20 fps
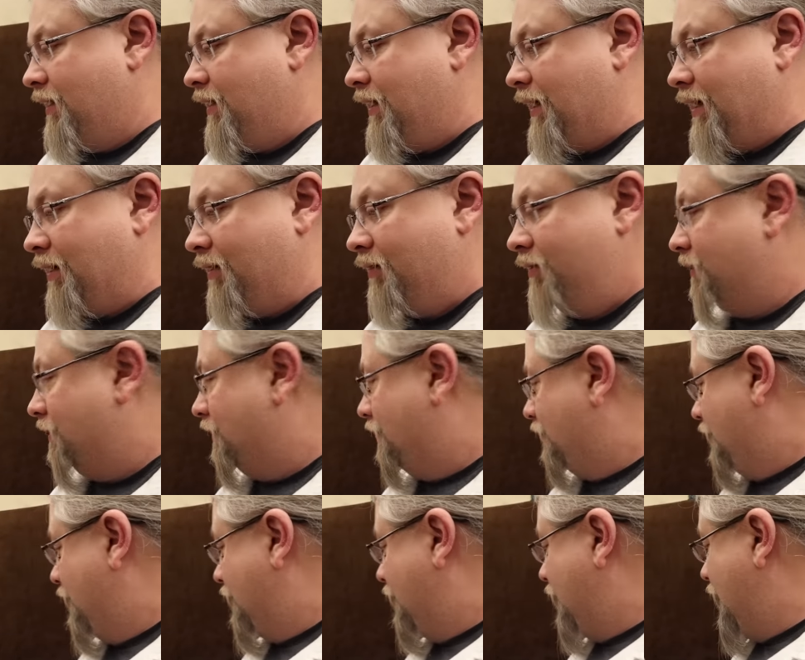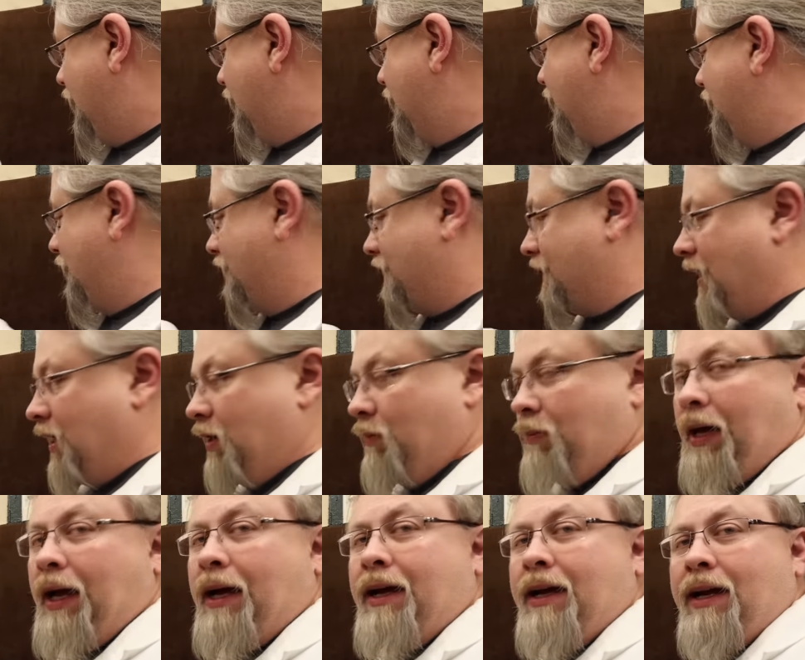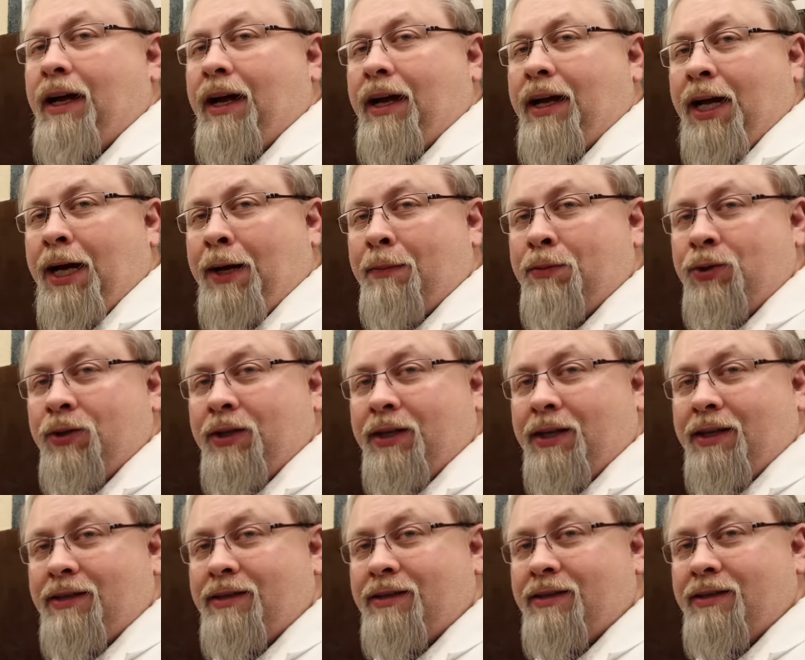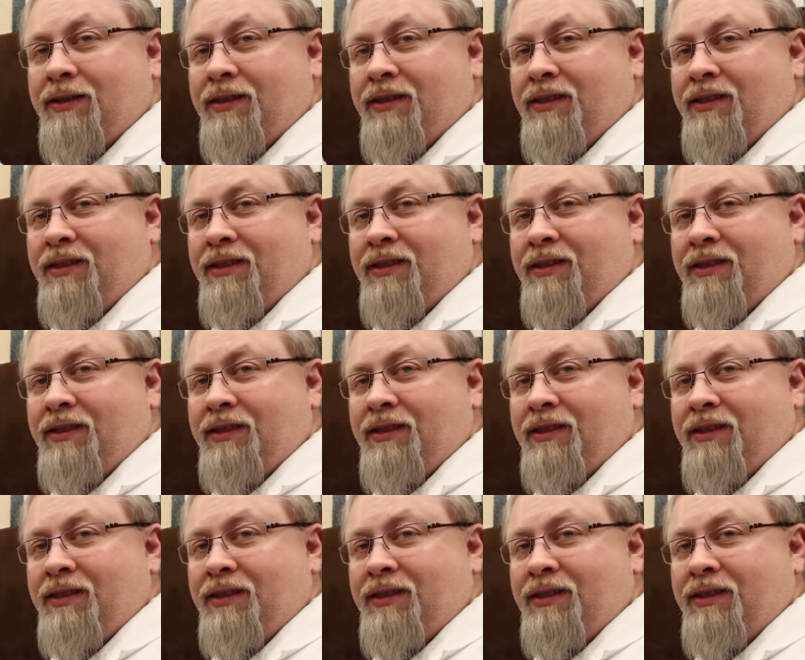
Now, the test is going to be, can I capture this?